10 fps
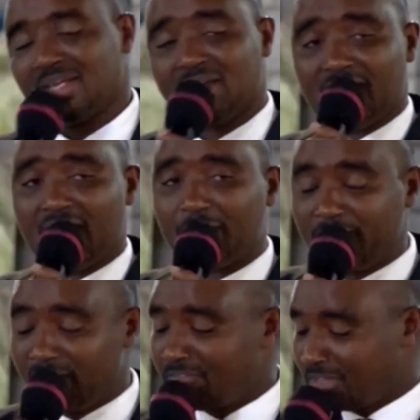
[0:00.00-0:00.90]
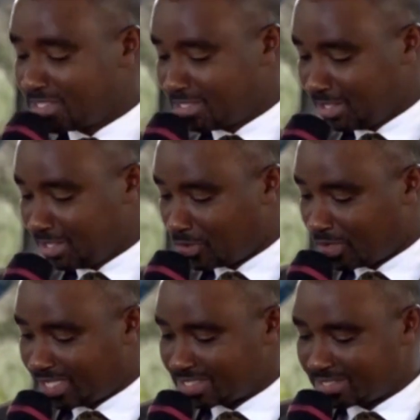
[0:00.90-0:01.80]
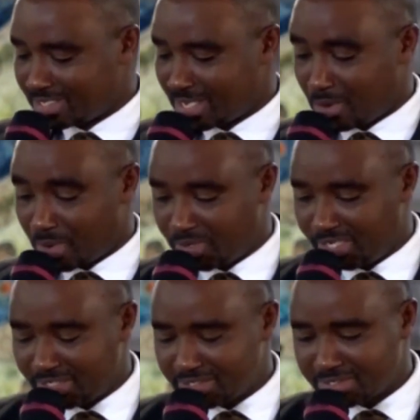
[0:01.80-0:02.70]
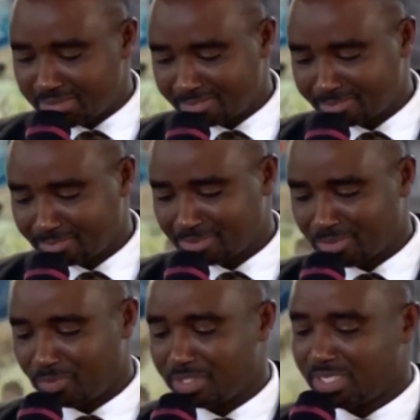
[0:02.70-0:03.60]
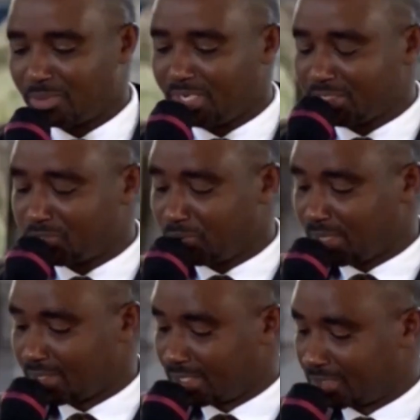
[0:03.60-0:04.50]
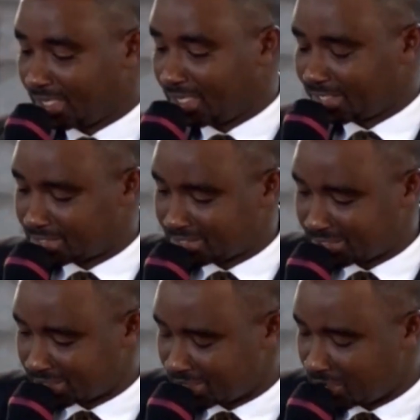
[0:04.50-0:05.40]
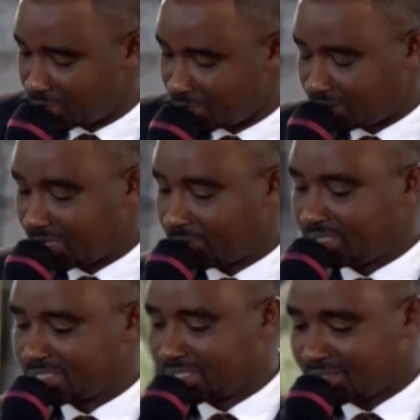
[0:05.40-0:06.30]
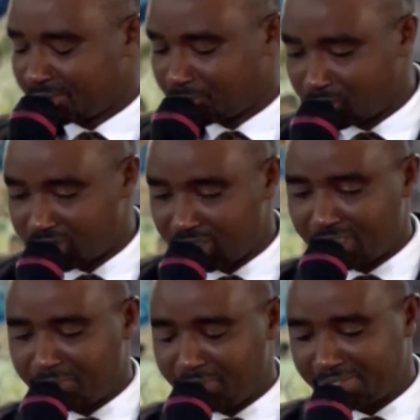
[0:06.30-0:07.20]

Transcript: I believe they still owe us our winnings, which I will ensure they collect, or I will take them to CRB.